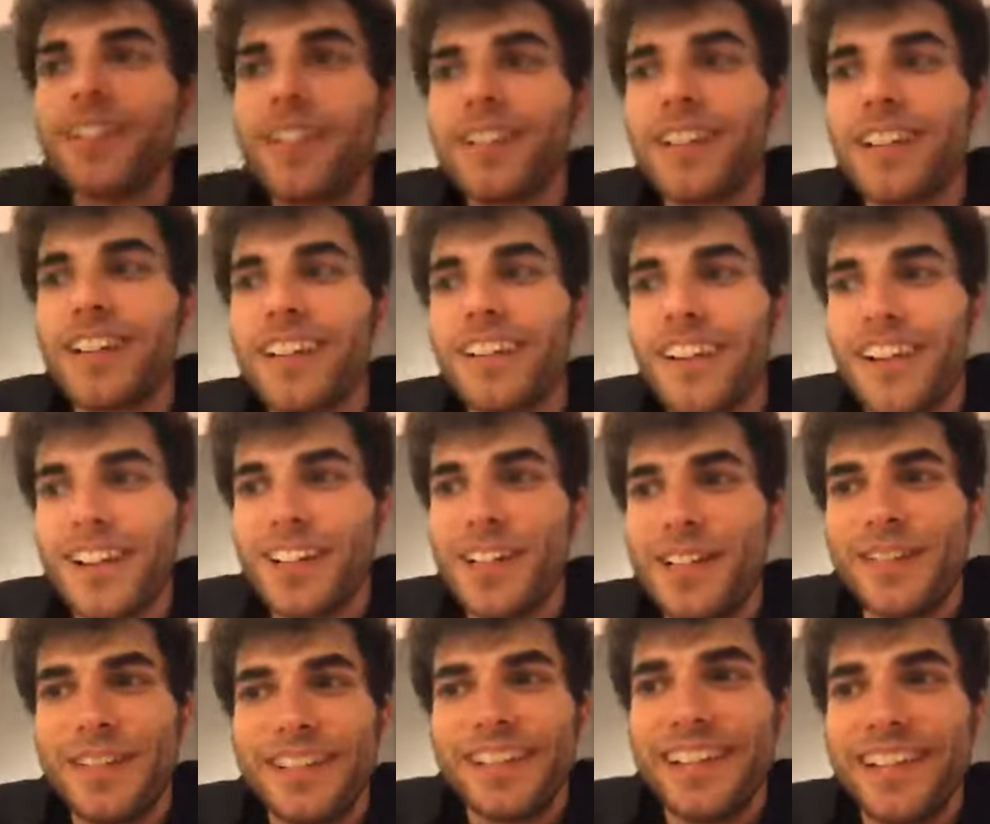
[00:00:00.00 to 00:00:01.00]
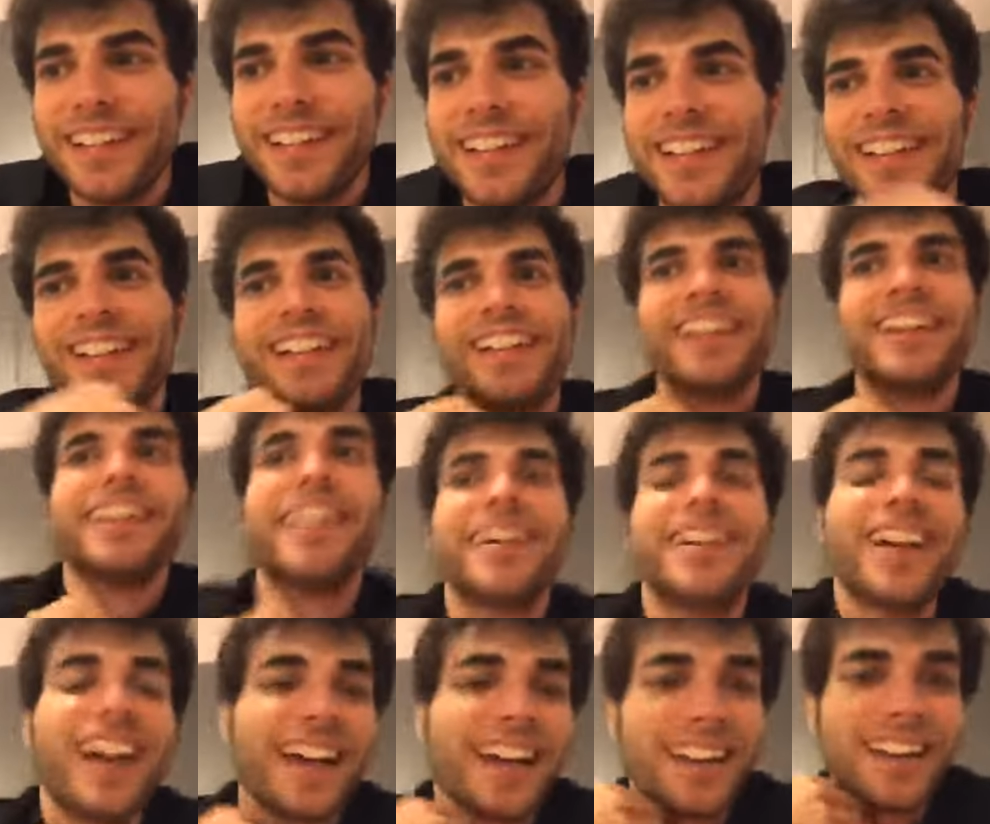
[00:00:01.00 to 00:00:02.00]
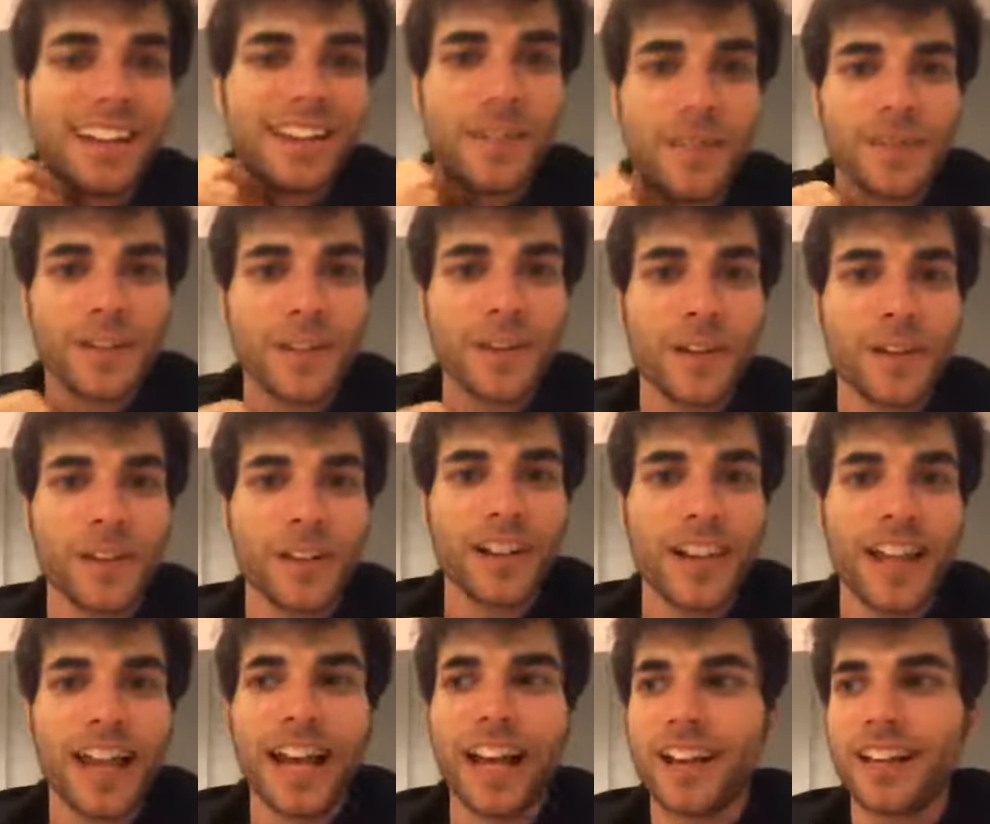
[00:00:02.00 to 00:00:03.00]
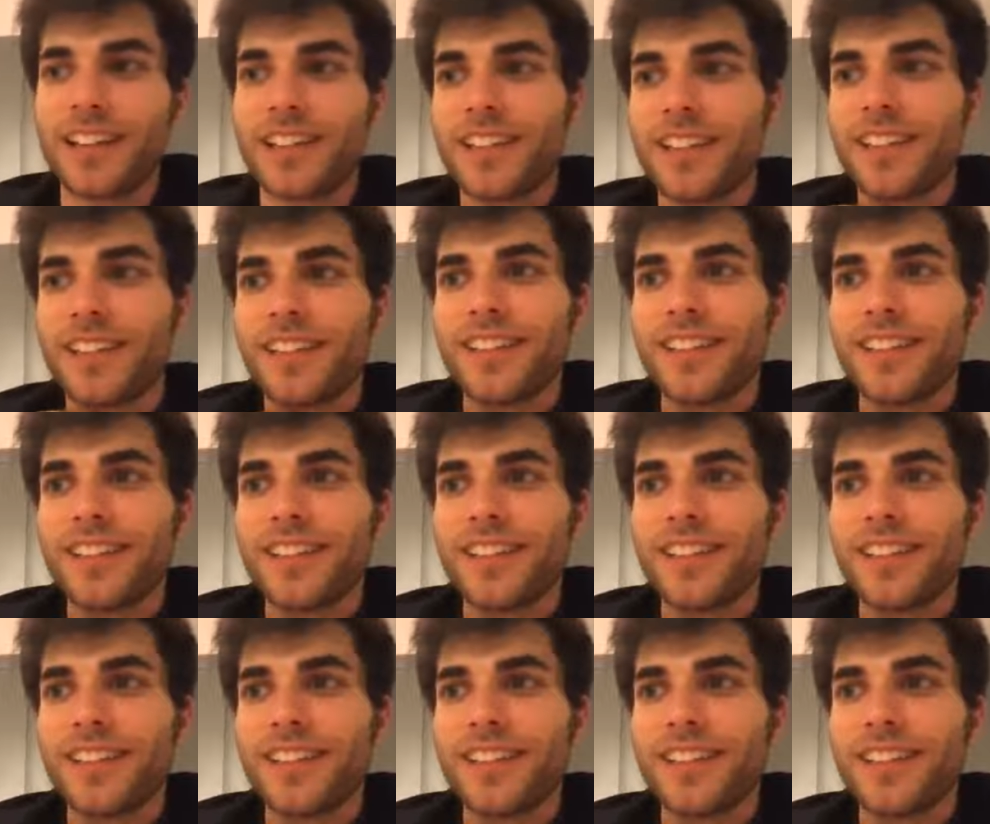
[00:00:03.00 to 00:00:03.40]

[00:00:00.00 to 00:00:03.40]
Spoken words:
You're not doing... I didn't even go to class.